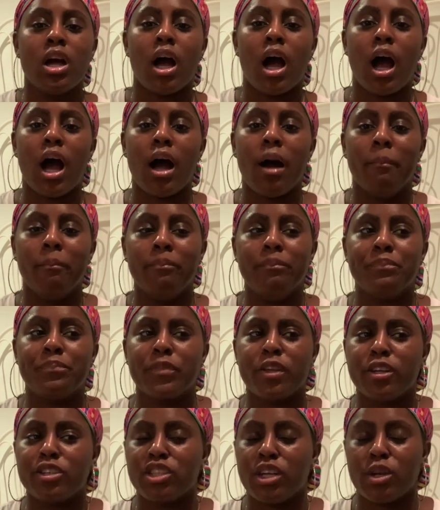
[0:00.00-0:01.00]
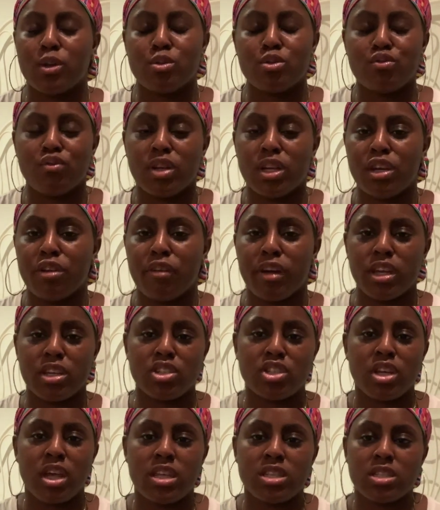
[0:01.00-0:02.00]
Her channel is really great.
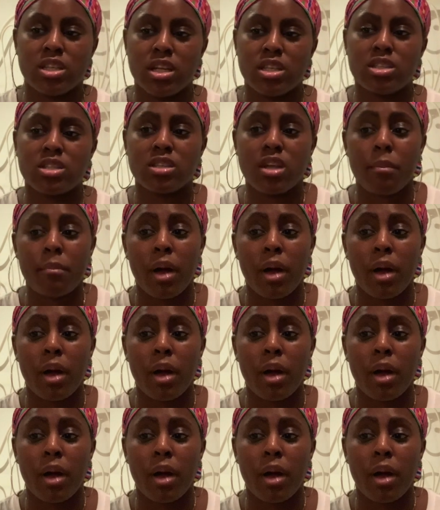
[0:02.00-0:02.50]
She has done